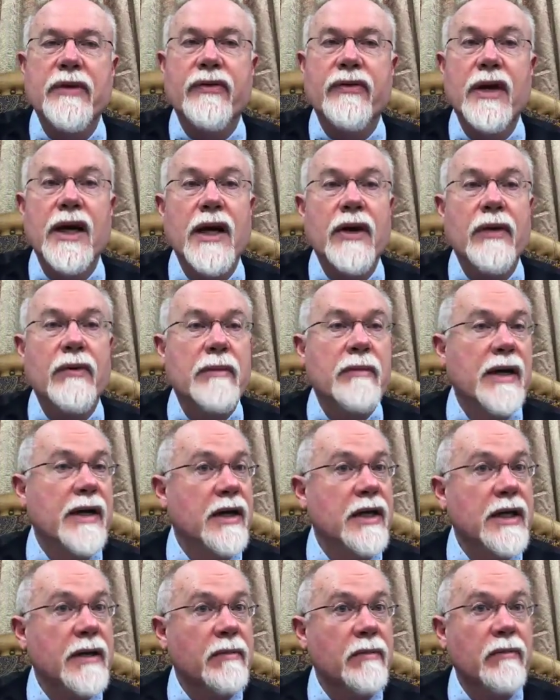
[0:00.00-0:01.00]
If not, we
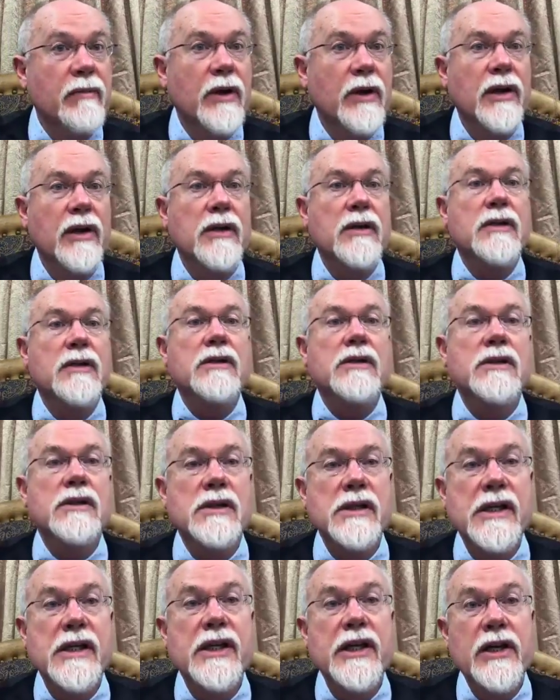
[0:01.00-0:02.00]
might end up
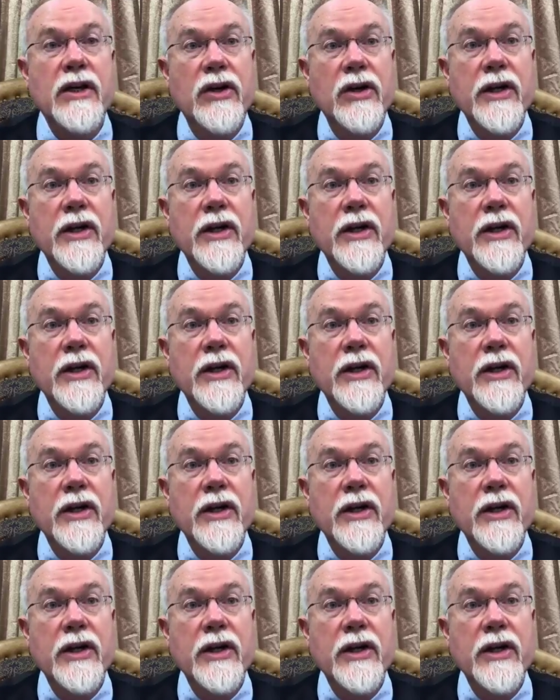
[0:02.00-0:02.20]
ending